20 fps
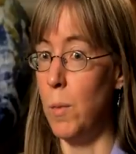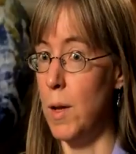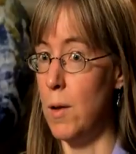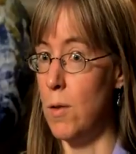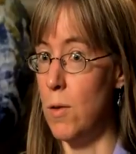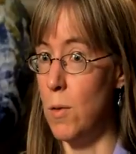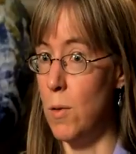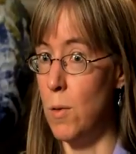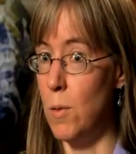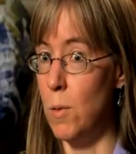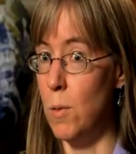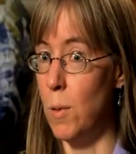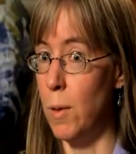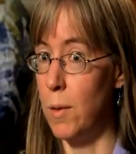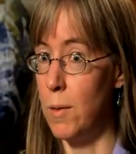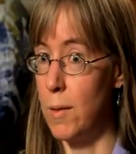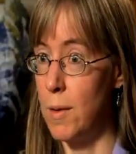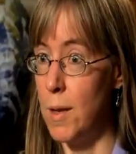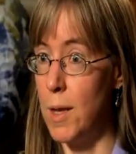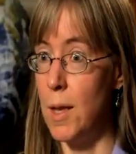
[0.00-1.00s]
we do
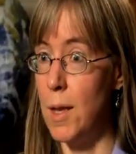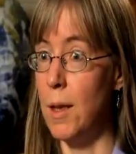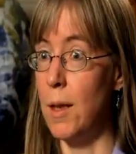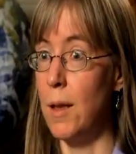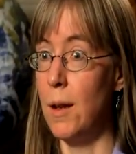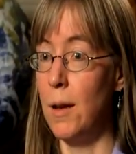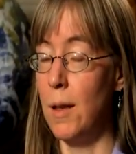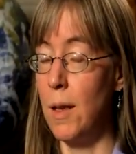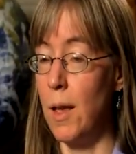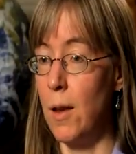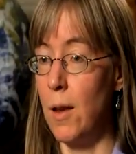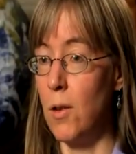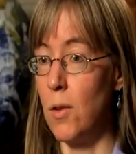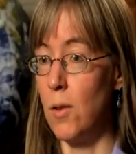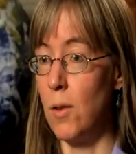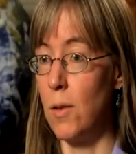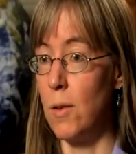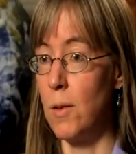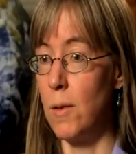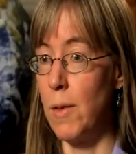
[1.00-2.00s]
see
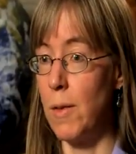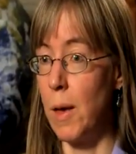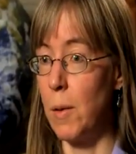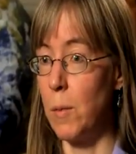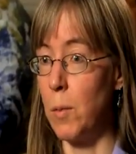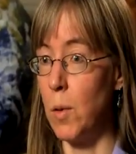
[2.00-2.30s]
indications of that